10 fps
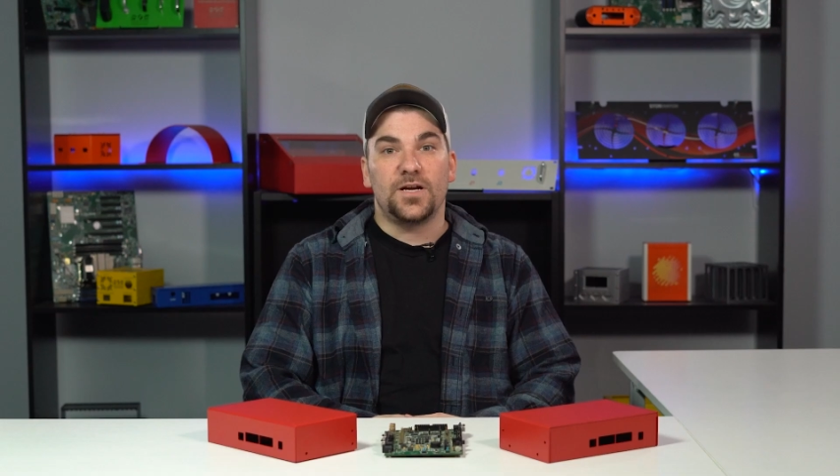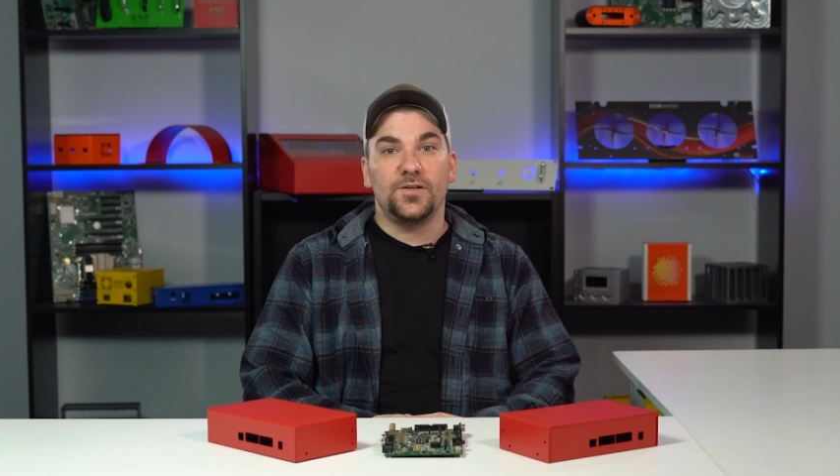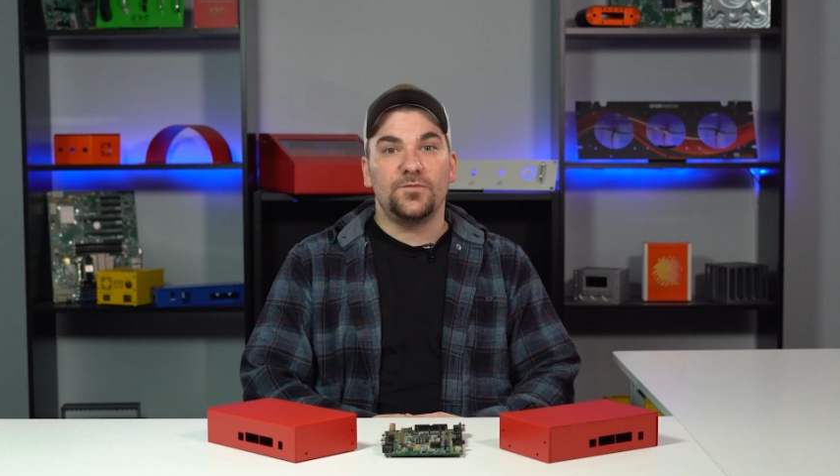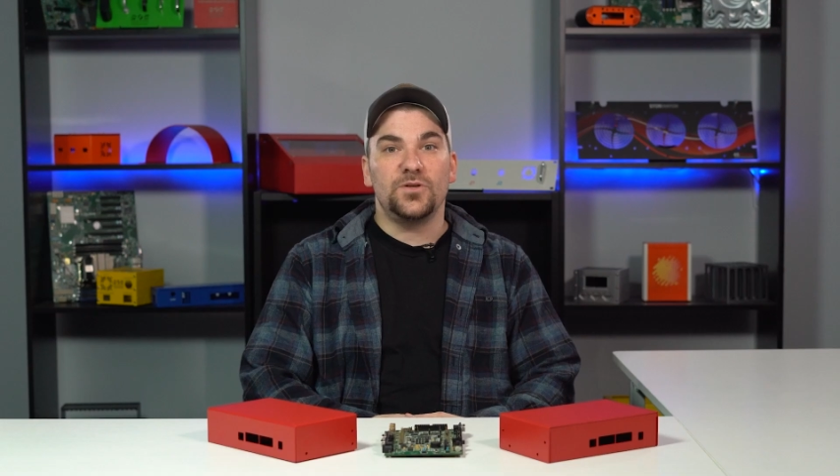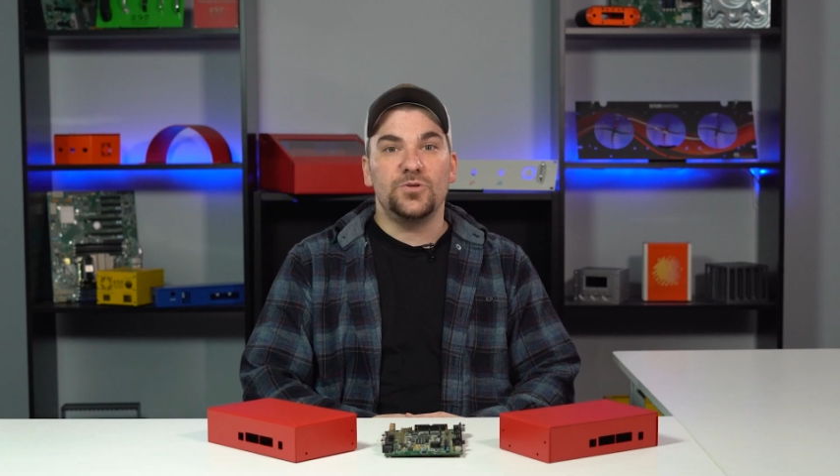
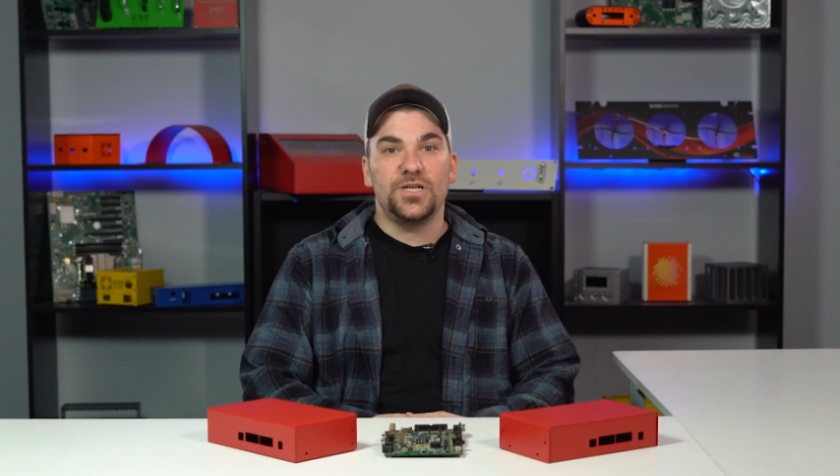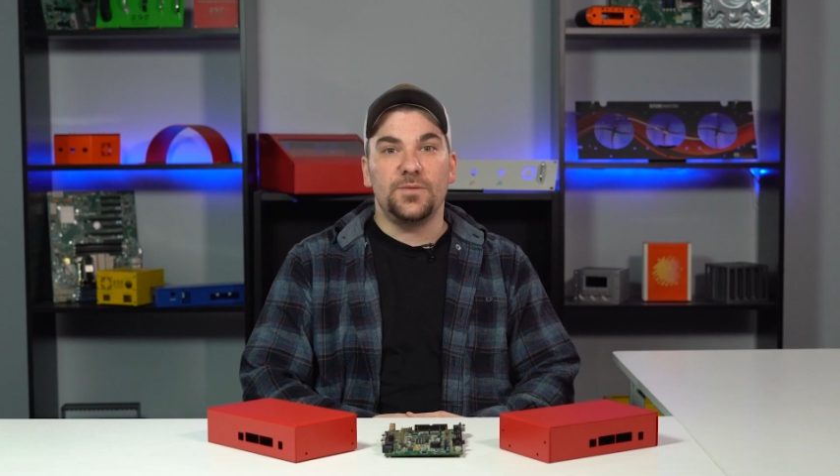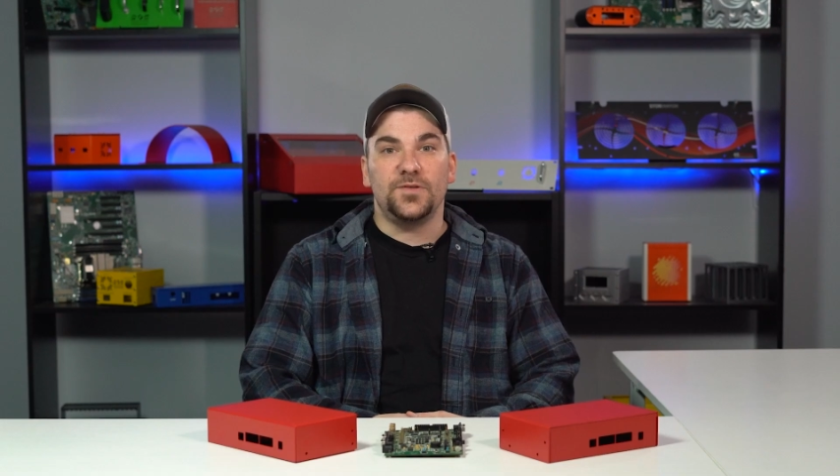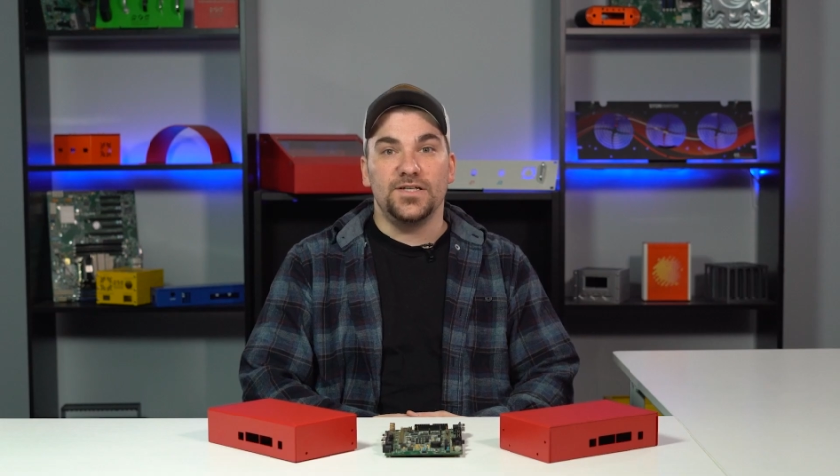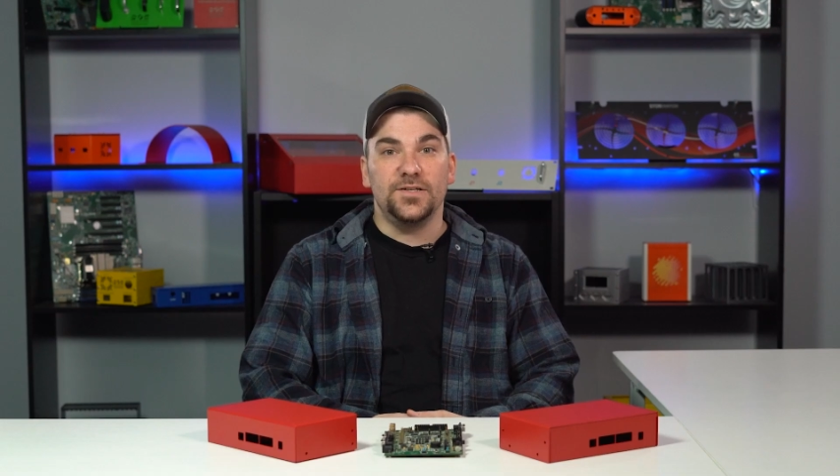Because of
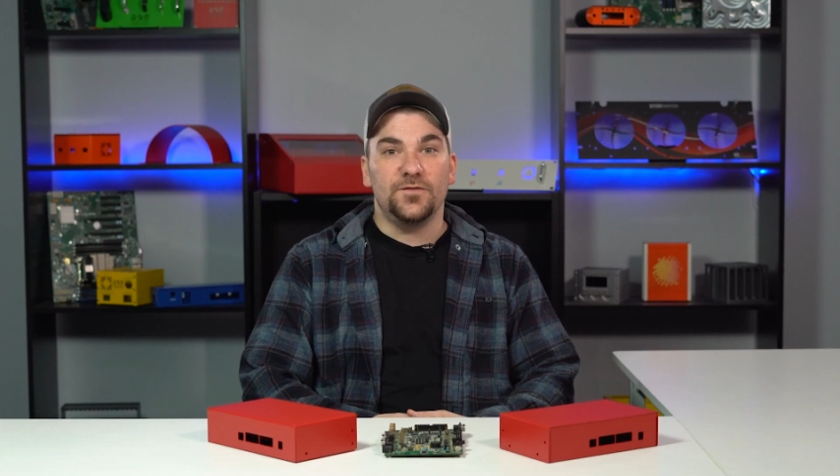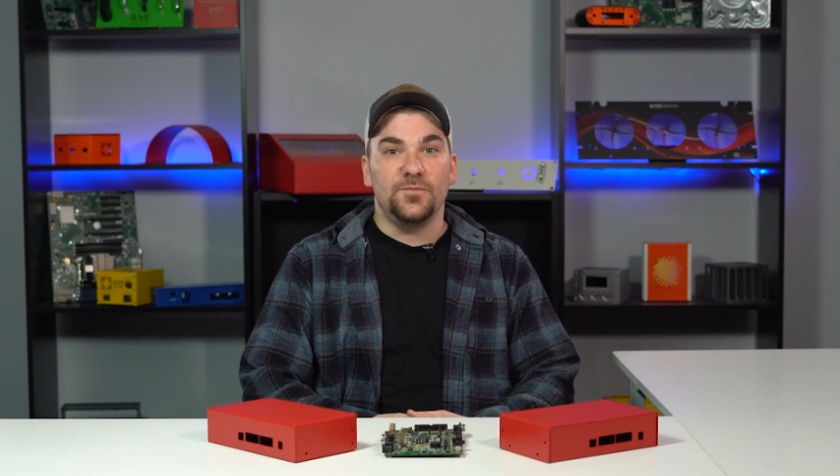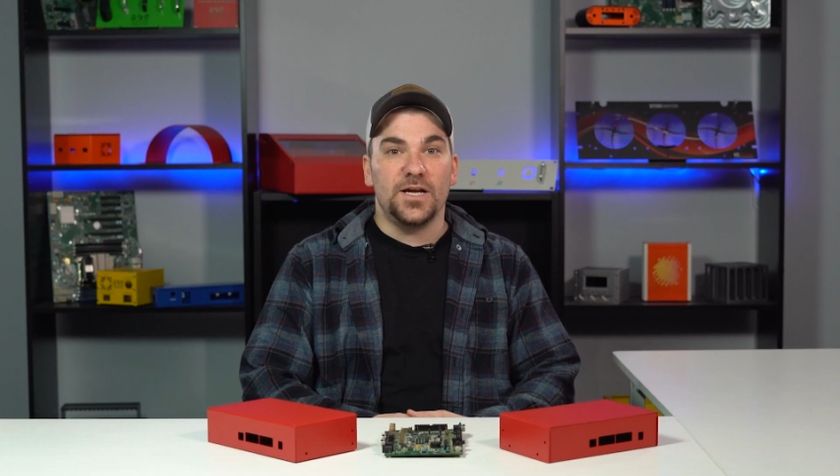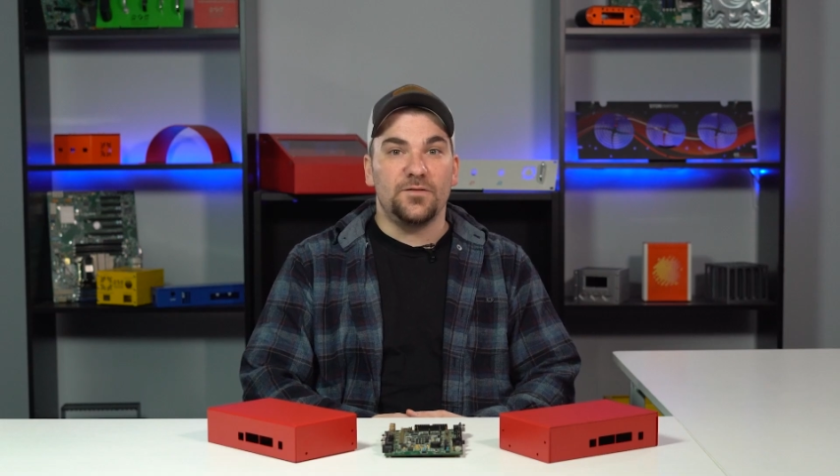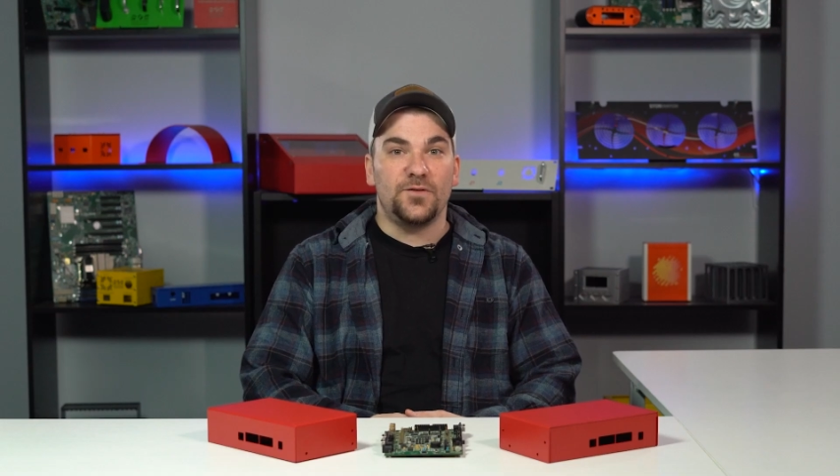U-Shape's ease of
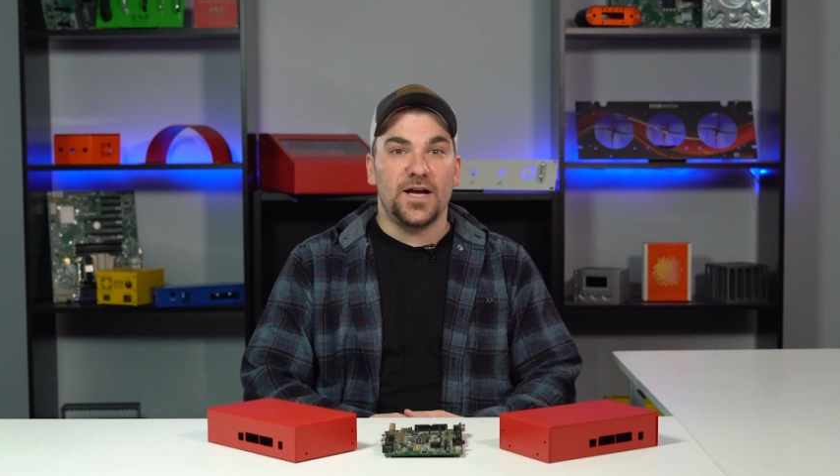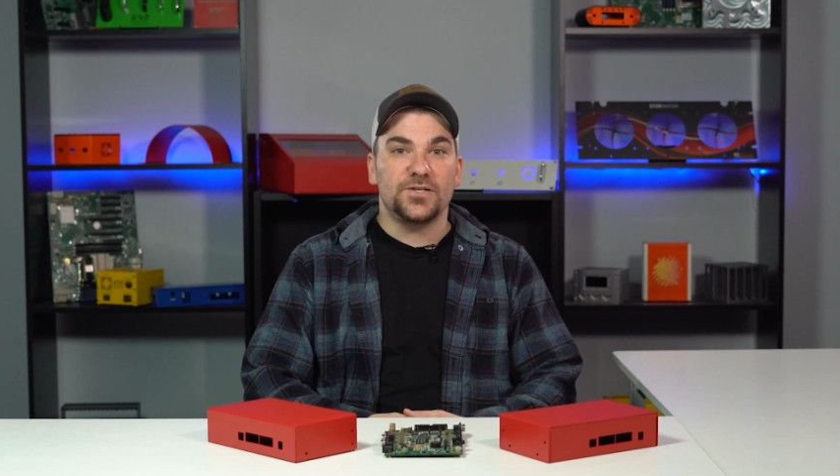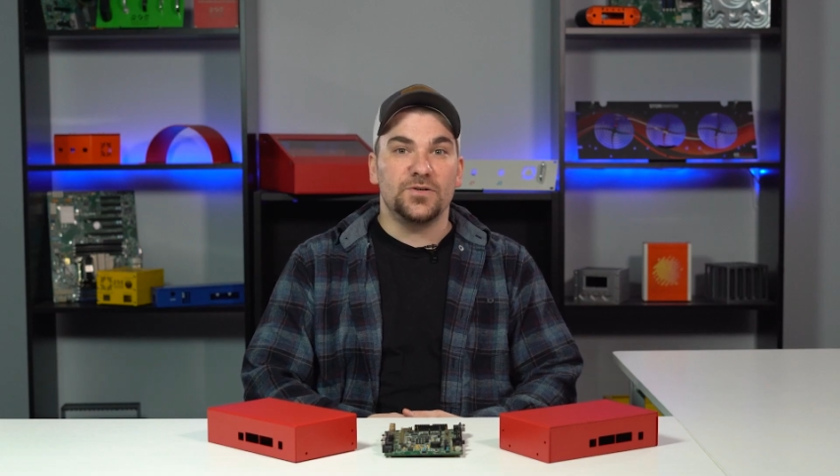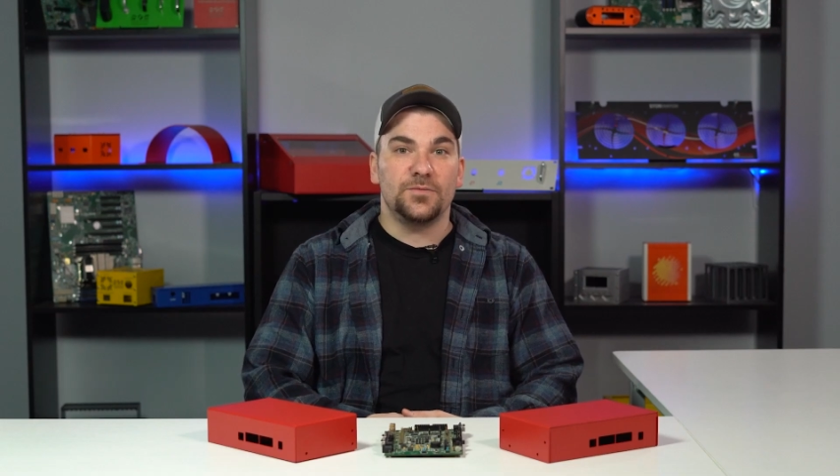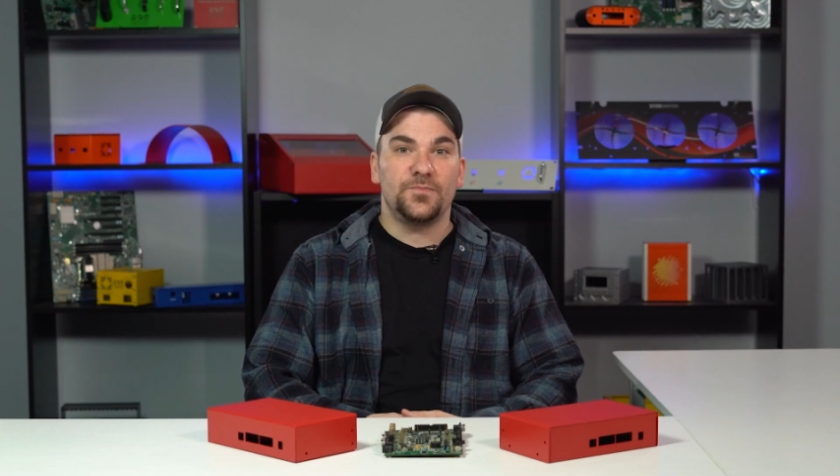
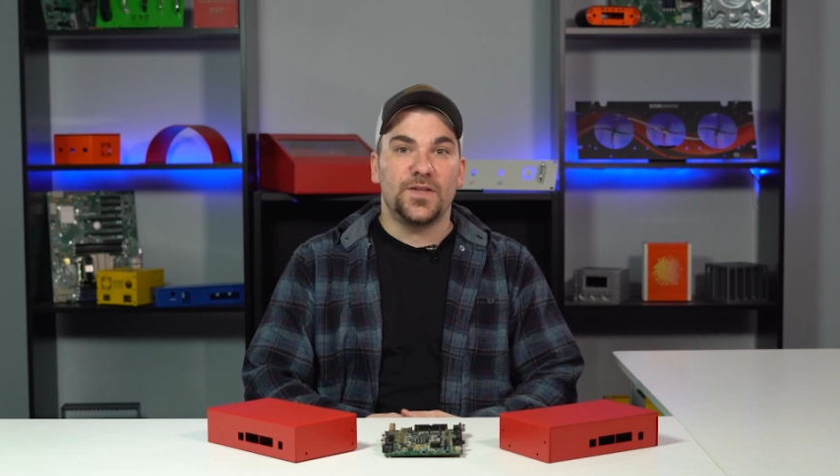manufacturing,